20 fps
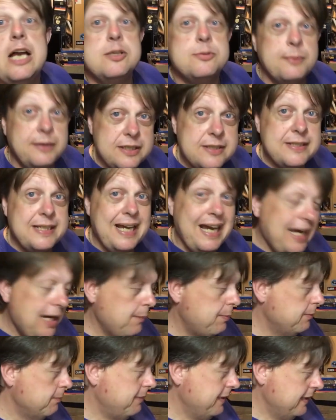as well as the
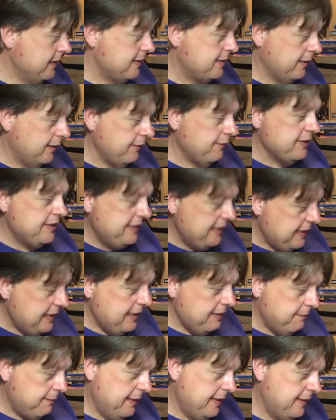album being signed, the
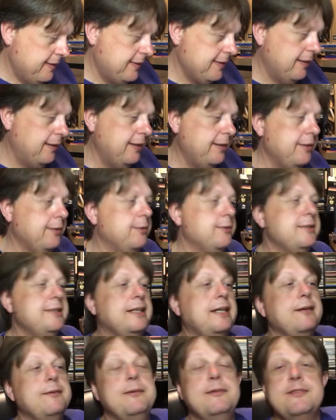CD being signed, it
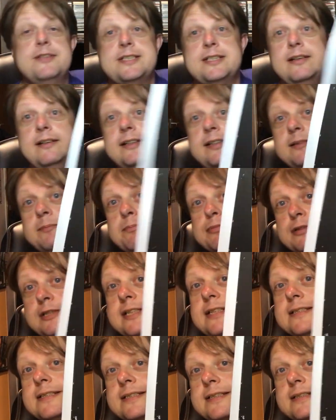also came with a signed
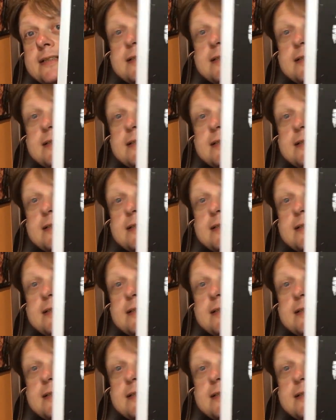print,